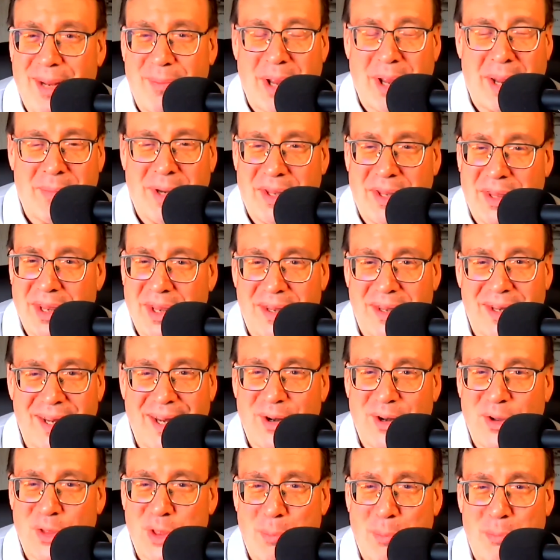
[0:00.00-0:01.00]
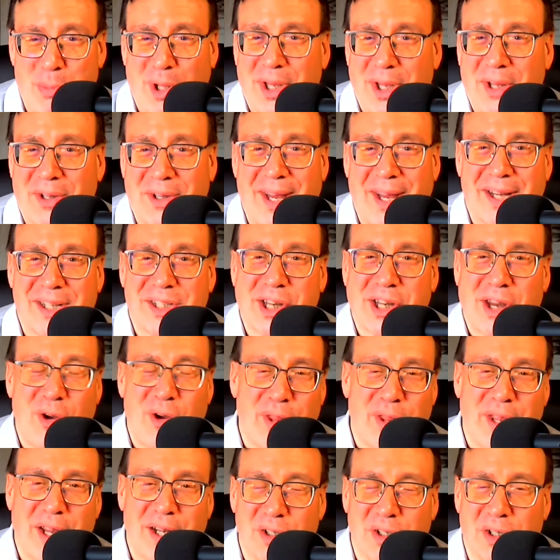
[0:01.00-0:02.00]
I mean, the bullet takes care of
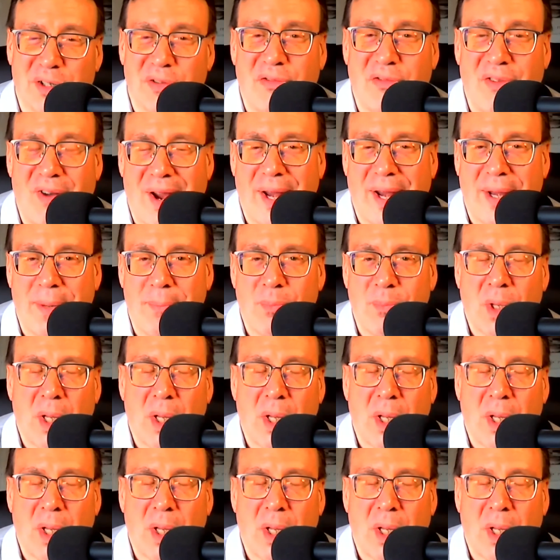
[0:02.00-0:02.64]
that just fine.